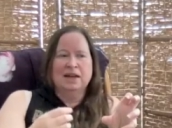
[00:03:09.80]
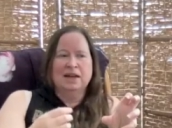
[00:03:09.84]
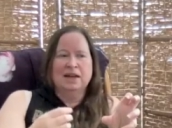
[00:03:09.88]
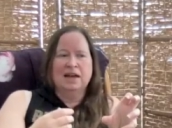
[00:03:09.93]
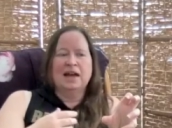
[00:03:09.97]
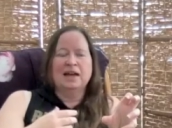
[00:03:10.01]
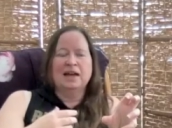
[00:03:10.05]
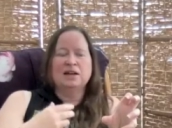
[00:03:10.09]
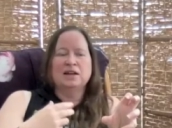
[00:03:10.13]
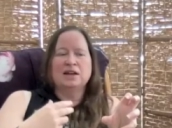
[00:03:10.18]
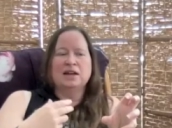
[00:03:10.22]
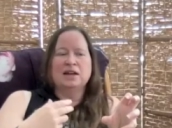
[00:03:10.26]

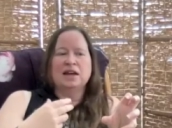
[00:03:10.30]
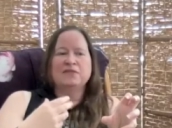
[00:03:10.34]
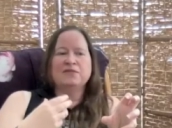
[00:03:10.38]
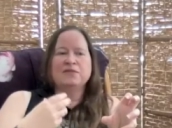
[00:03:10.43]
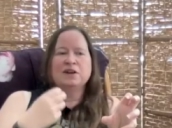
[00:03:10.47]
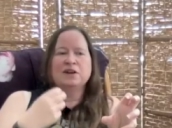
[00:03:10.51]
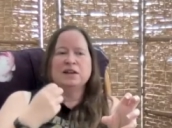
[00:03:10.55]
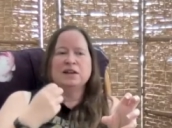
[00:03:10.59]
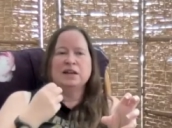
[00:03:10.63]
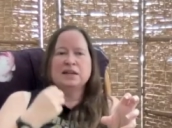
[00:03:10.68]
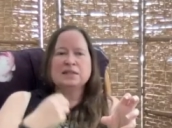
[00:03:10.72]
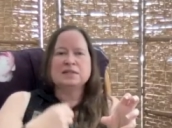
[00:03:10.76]
And if
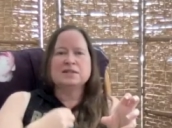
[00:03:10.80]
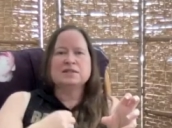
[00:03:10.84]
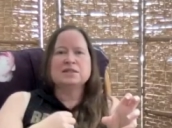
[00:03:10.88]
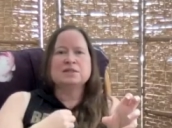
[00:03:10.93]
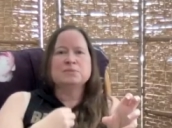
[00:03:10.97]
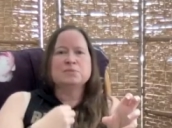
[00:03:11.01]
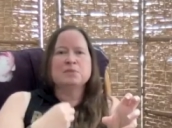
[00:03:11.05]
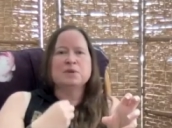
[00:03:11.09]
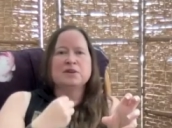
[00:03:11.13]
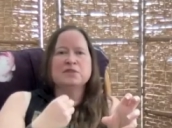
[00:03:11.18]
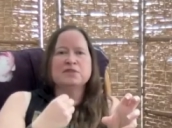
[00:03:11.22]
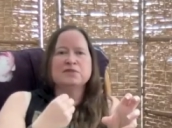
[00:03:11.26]
I listen
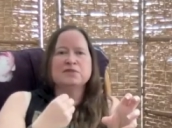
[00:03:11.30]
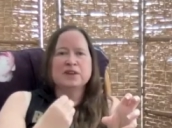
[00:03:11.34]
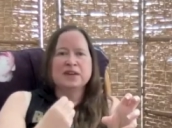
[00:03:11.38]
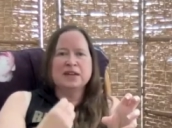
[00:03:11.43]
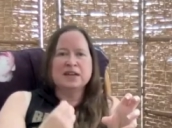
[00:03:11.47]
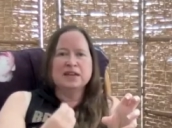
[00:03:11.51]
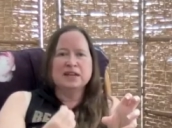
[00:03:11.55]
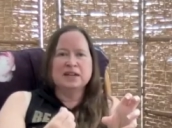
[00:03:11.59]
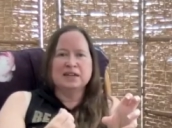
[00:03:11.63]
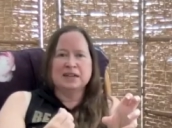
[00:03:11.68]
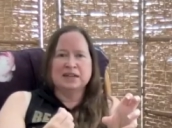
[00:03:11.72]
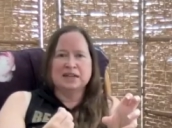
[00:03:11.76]
to my
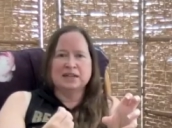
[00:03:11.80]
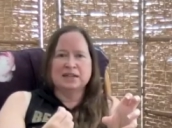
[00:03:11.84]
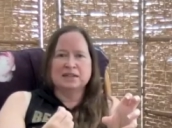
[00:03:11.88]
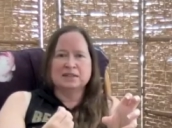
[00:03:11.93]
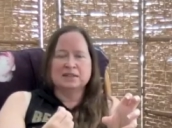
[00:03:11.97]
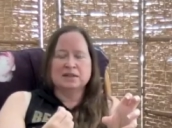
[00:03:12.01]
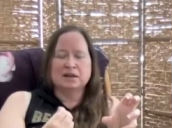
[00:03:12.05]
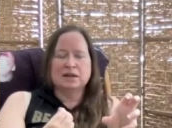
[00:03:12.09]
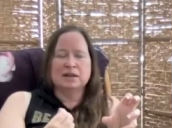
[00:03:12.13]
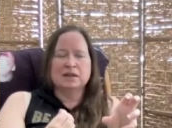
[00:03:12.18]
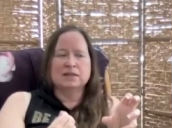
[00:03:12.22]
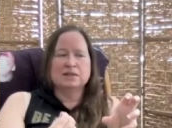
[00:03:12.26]

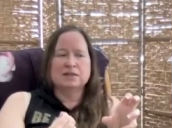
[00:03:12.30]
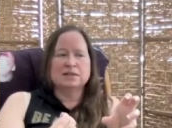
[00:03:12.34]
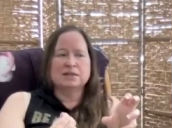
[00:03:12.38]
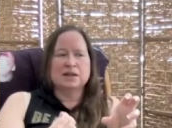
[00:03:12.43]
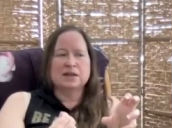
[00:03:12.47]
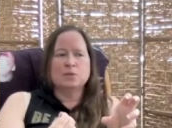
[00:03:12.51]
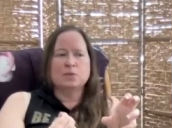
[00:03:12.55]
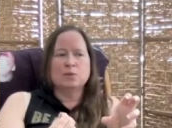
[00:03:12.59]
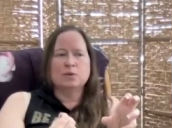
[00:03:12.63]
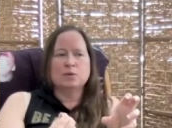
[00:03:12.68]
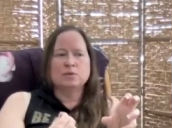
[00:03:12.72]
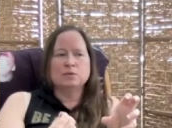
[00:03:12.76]
feelings, I can
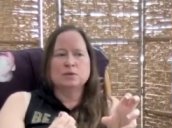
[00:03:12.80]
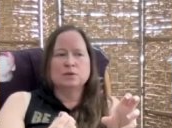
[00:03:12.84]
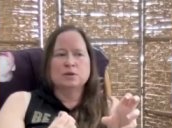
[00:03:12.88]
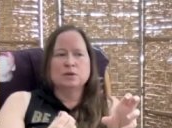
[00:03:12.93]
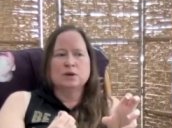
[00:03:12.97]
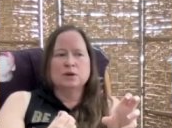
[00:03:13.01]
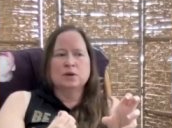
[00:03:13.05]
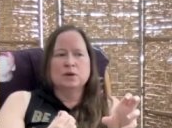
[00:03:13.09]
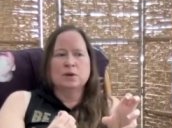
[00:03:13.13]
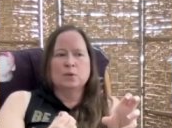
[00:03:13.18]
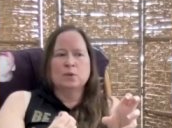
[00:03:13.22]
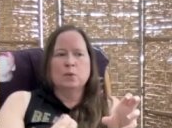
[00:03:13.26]
say, well,
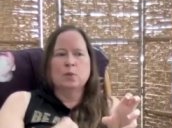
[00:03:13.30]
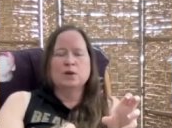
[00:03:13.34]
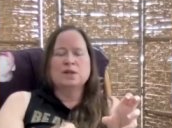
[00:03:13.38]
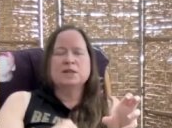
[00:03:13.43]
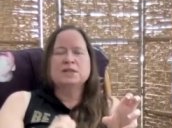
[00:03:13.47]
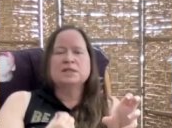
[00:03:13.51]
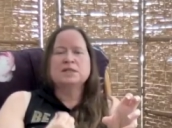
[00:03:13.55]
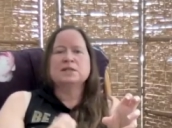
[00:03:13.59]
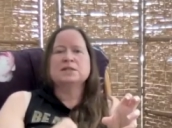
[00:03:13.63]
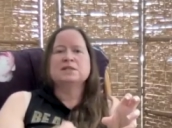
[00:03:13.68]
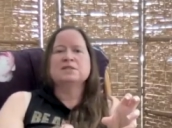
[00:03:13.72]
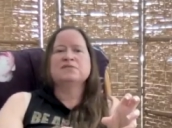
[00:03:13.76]
what
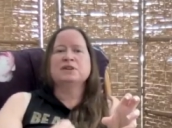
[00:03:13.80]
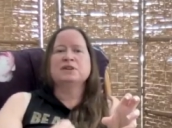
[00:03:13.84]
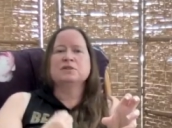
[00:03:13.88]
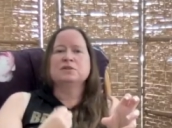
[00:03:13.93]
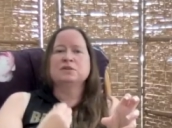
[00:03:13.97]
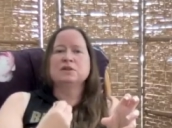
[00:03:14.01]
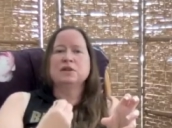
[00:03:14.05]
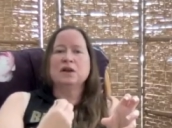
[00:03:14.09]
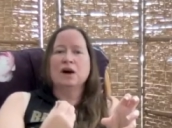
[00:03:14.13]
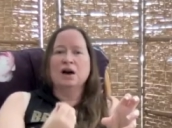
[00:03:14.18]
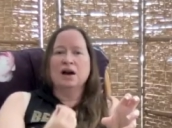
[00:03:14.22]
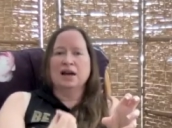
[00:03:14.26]
does this feel
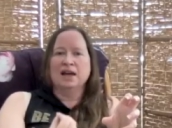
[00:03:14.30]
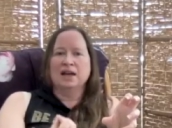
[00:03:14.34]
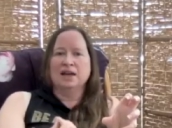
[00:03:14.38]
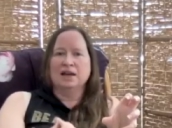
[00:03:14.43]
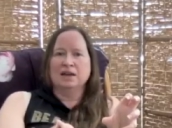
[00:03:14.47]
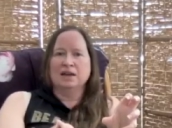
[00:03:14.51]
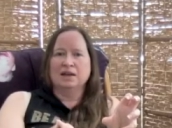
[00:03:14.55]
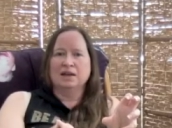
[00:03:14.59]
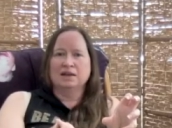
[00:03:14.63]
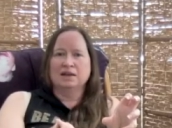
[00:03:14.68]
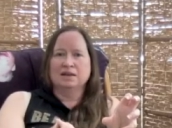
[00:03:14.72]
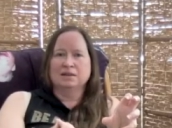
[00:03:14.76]

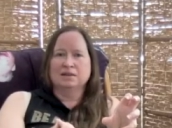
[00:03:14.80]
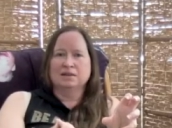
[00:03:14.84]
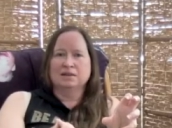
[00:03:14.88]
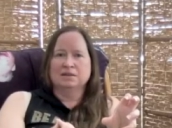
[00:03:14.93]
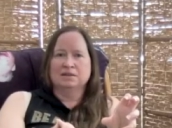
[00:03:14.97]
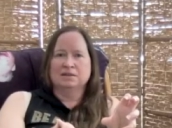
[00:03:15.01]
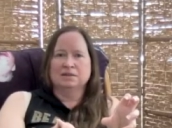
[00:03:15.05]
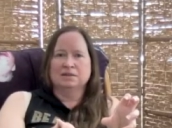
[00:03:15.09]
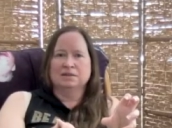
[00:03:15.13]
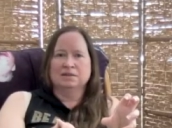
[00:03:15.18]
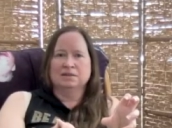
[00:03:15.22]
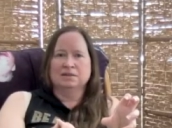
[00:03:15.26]
like?
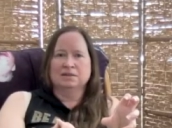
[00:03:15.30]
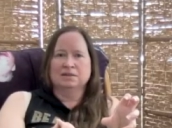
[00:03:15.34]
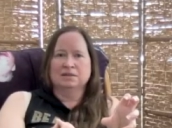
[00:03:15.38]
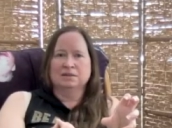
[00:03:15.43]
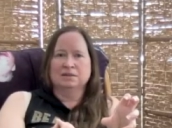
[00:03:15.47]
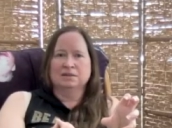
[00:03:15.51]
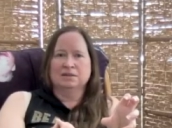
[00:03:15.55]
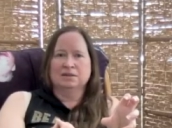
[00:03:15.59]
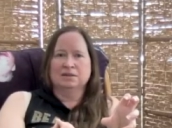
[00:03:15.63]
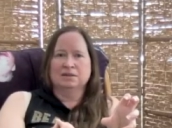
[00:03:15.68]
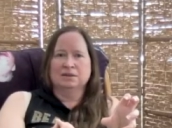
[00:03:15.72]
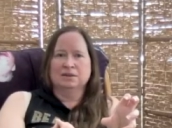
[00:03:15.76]

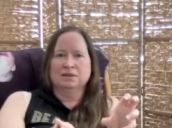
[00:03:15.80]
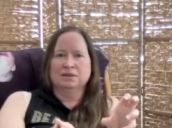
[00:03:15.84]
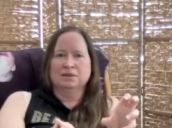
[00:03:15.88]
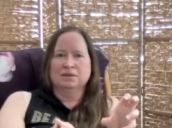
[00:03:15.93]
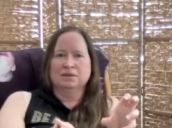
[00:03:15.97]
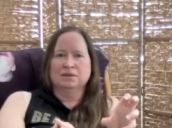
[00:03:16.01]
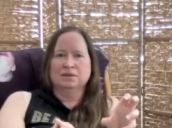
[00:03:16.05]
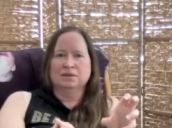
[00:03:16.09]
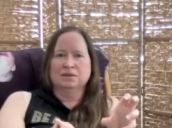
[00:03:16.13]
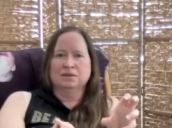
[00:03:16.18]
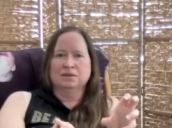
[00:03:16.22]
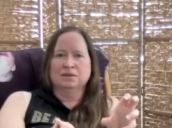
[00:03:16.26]
You know?